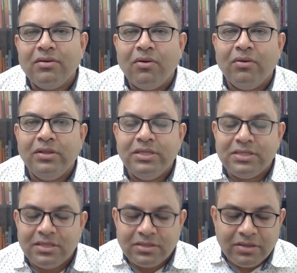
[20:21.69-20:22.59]
all these
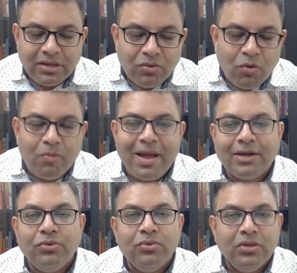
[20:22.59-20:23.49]
things, and then go
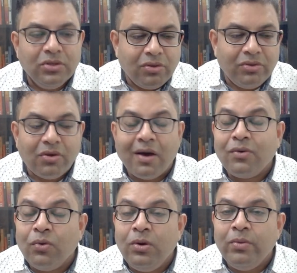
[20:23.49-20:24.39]
back to our
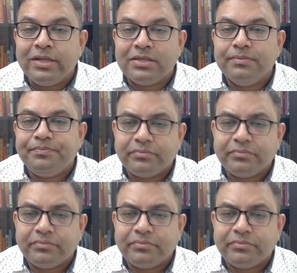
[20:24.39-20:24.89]
old ways.